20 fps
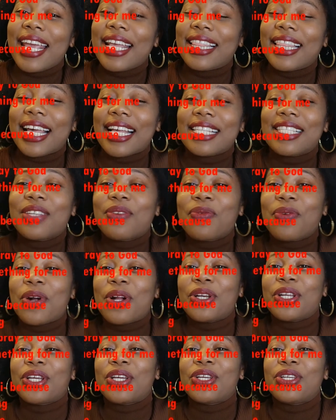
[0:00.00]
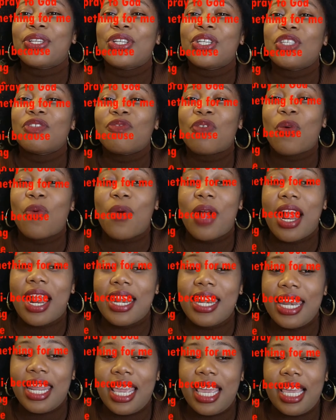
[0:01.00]
That's the word you can use for
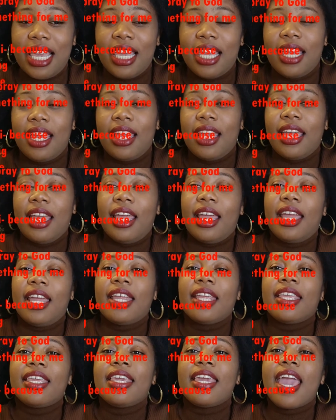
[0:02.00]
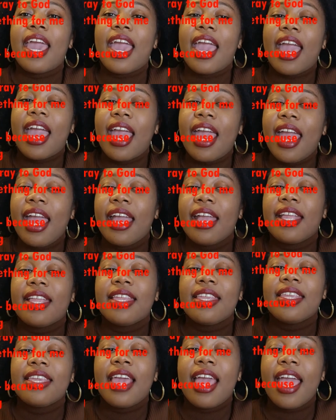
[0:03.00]
one. Nye
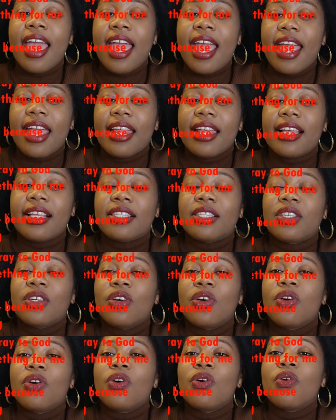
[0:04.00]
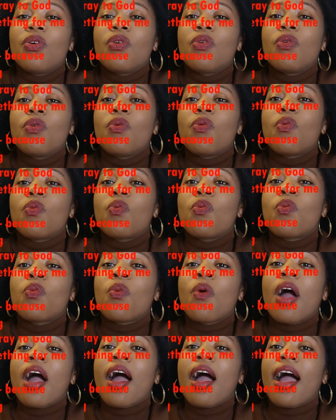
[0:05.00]
is
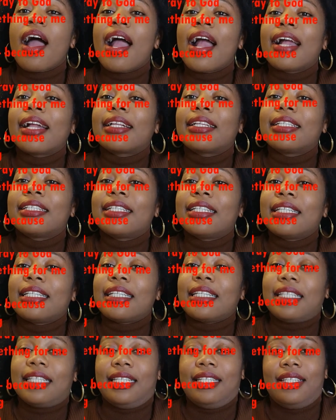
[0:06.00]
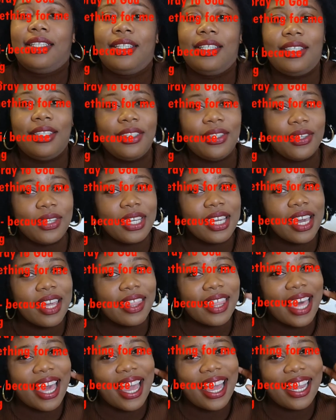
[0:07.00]
one. You hear
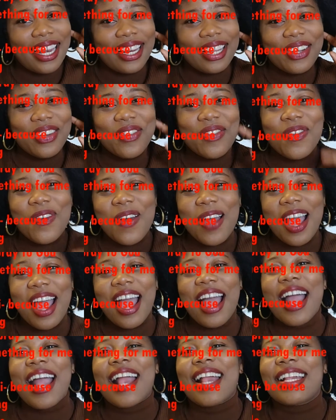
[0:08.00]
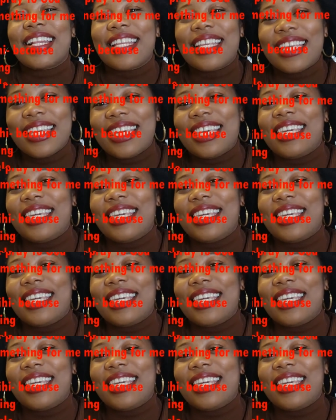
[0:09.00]
that? One.